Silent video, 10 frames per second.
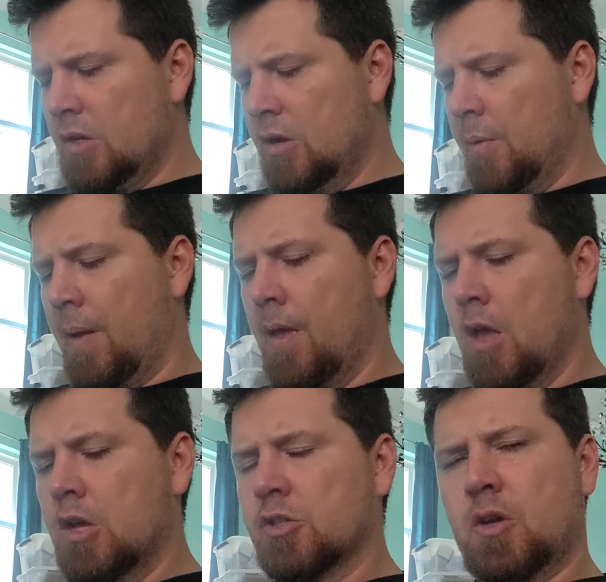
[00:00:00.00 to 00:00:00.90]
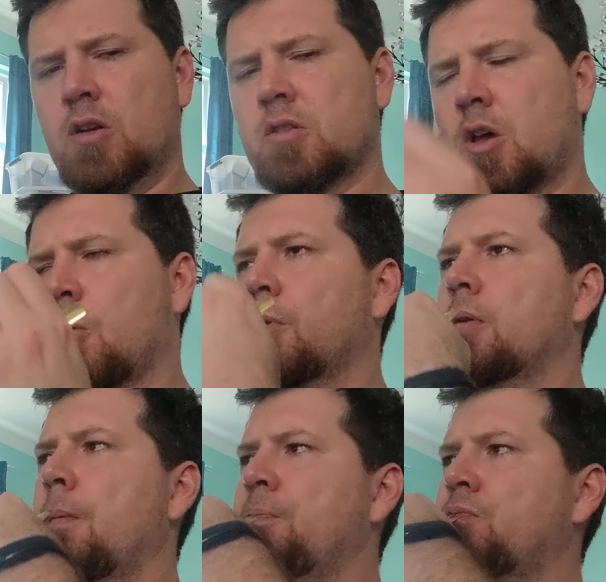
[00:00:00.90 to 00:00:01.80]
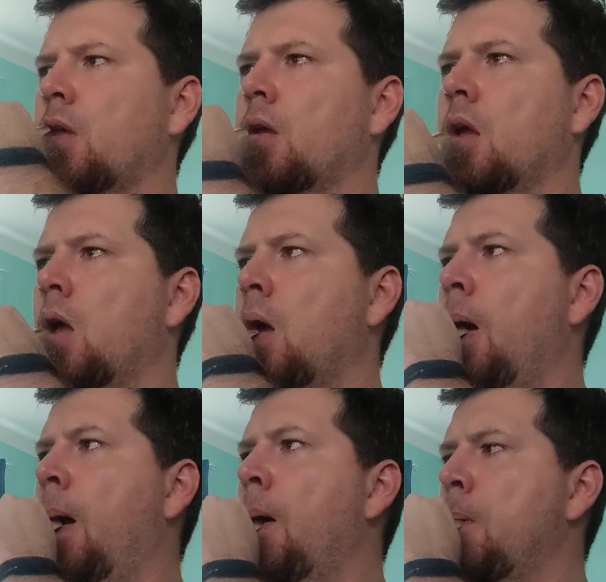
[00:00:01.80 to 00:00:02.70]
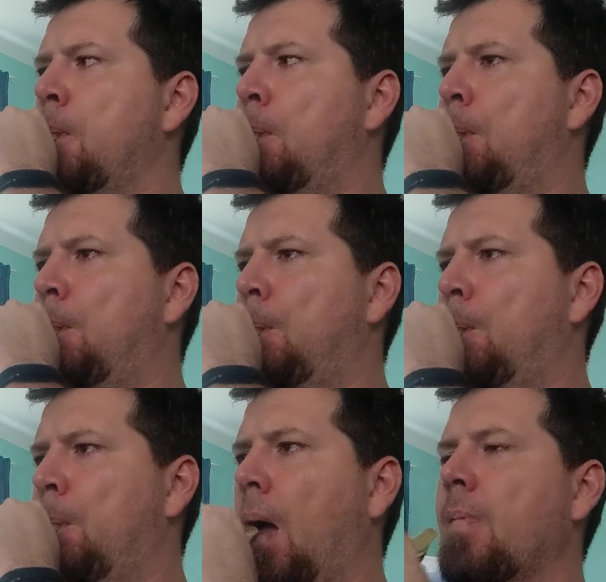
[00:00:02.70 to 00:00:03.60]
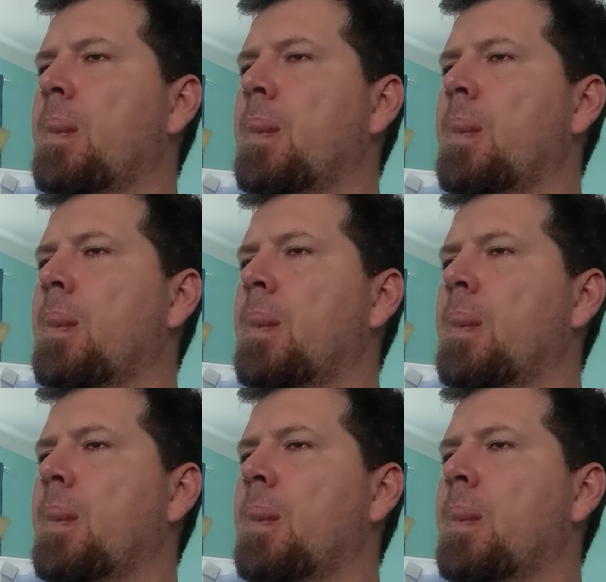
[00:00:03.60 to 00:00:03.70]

Anyway, so here's the Copeland. So